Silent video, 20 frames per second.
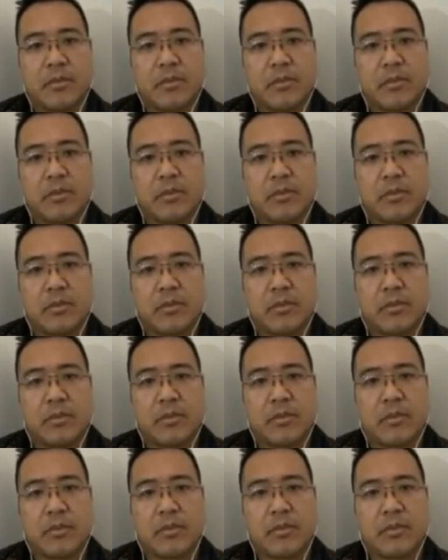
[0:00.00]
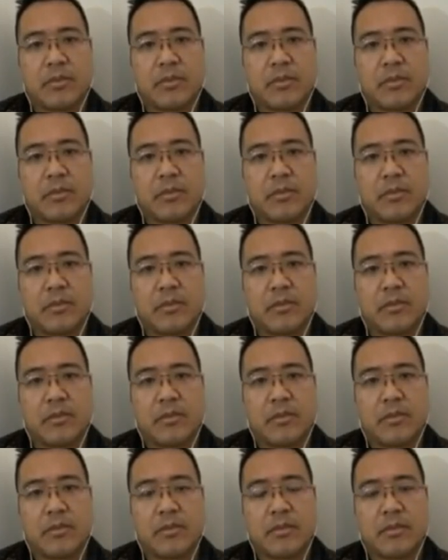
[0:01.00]

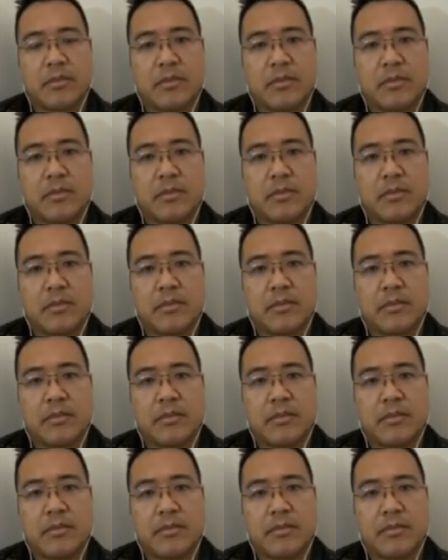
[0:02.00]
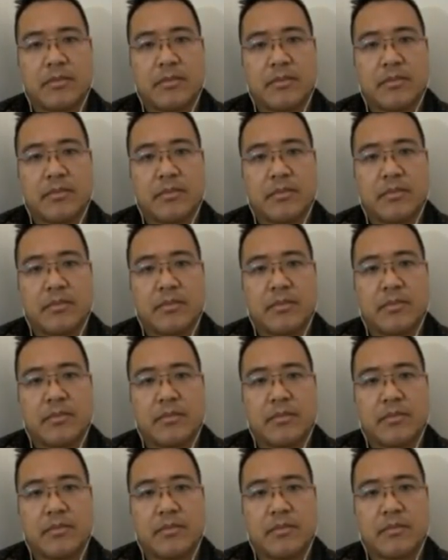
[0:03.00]

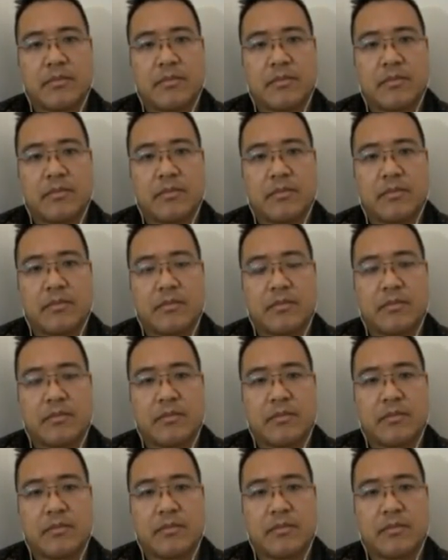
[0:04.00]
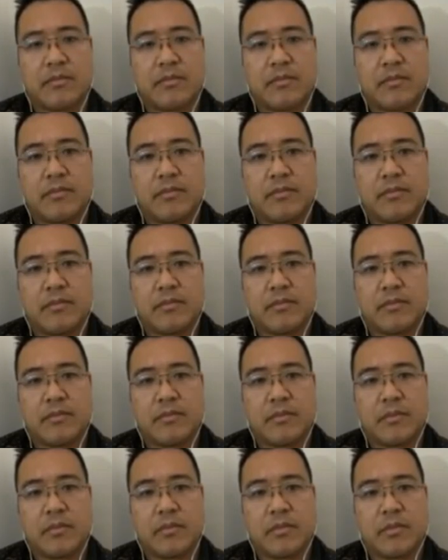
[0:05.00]

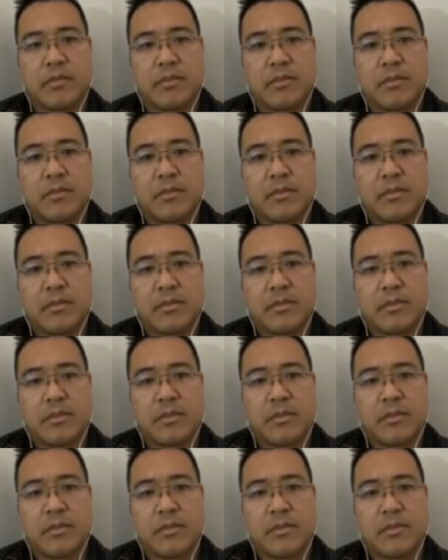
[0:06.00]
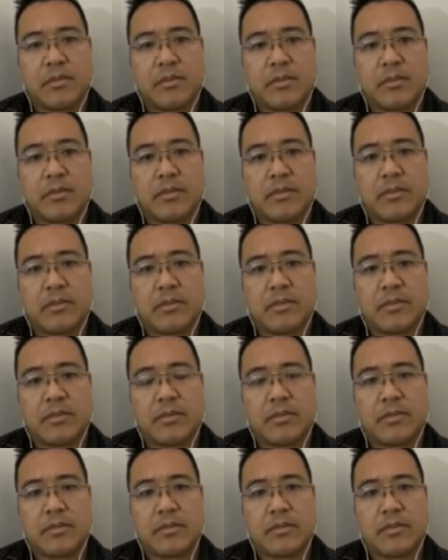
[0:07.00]
[no speech]